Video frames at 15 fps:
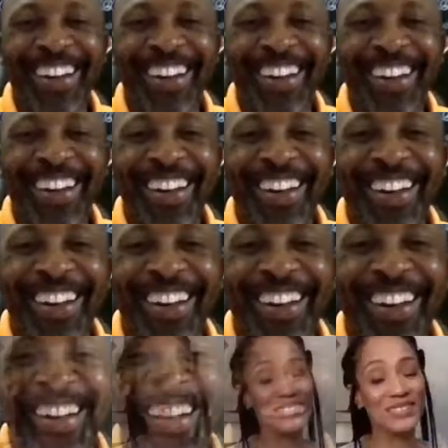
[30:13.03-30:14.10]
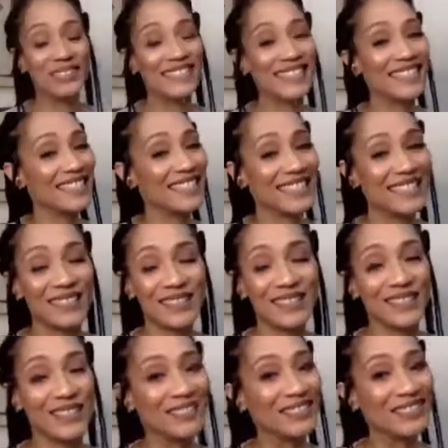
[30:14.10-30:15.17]
I don't think
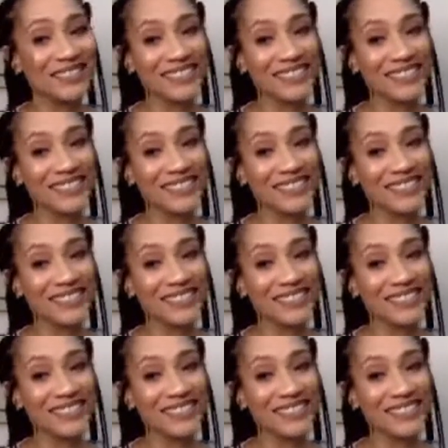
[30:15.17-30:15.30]
so.